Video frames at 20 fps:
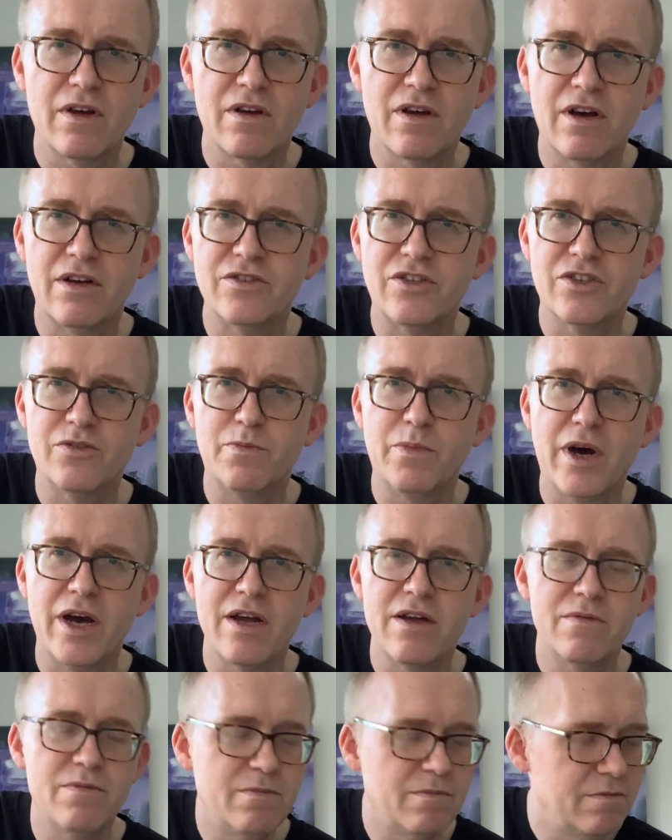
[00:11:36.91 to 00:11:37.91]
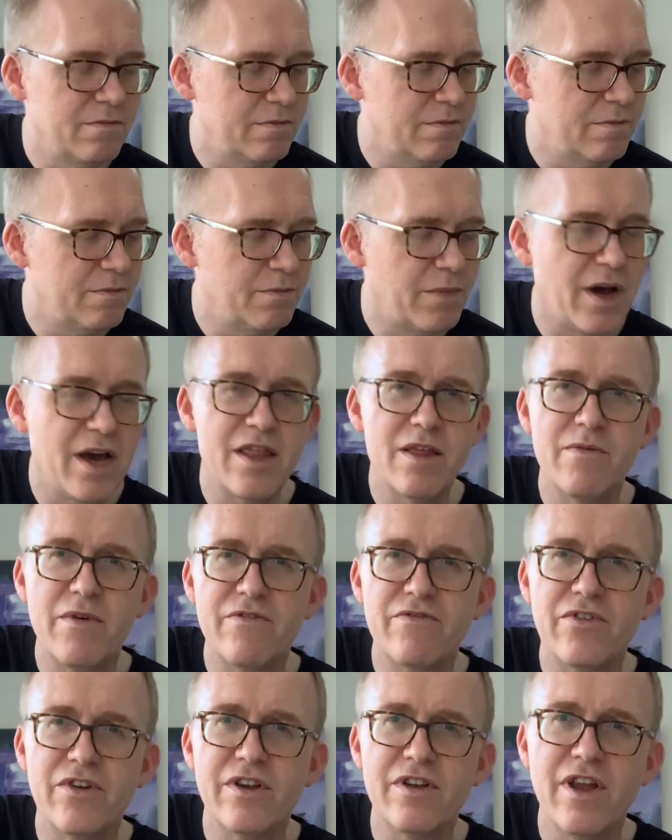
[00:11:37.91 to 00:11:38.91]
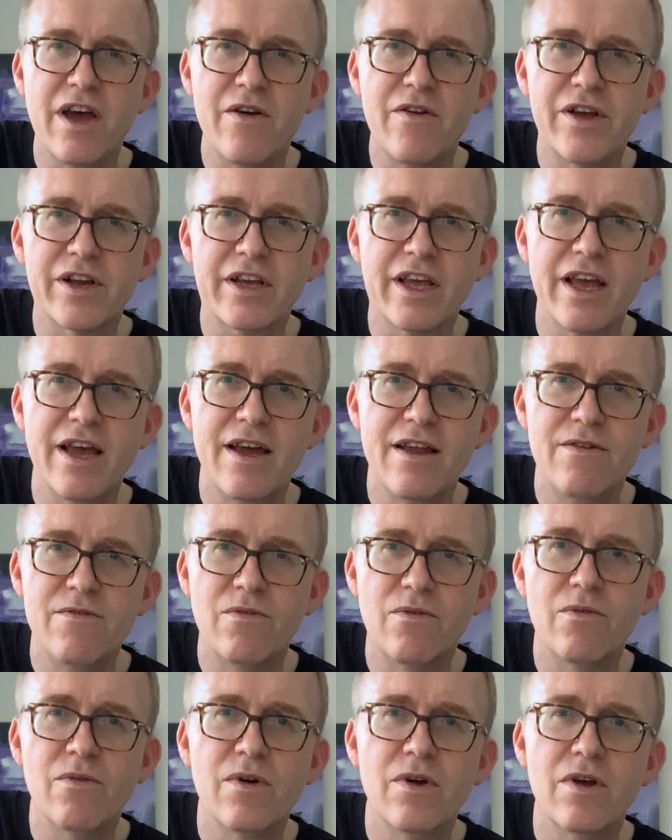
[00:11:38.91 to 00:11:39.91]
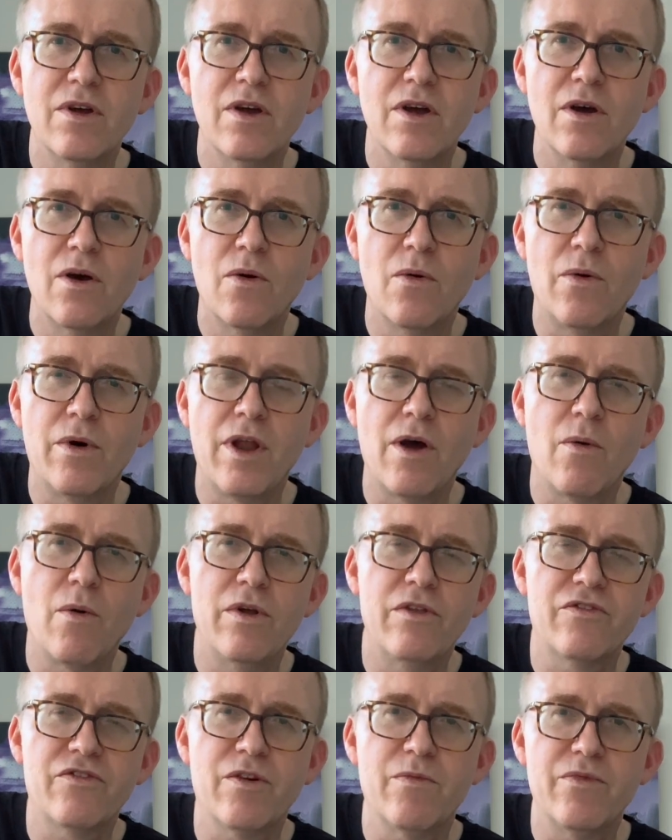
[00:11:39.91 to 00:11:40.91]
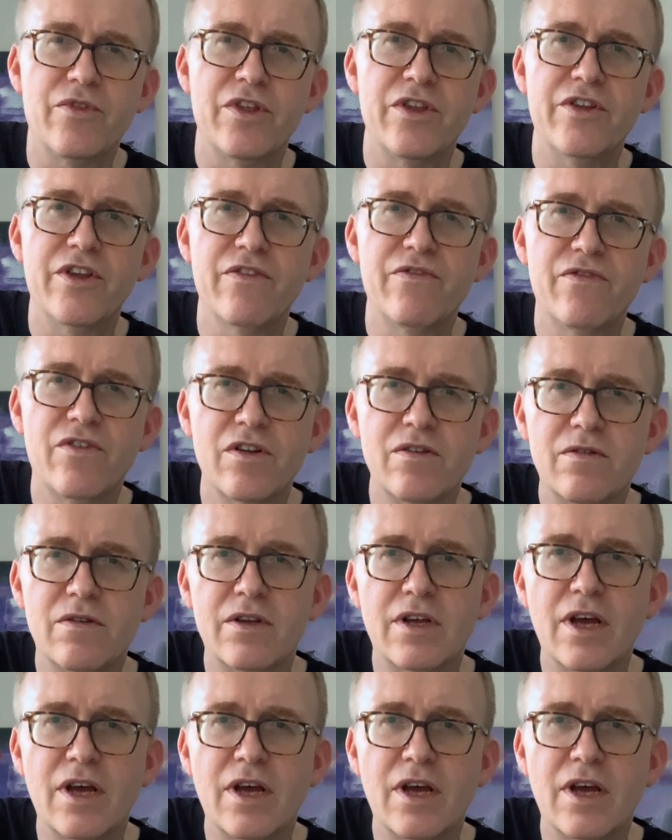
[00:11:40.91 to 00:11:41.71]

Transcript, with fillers: I just buy them every now and again when I want something different.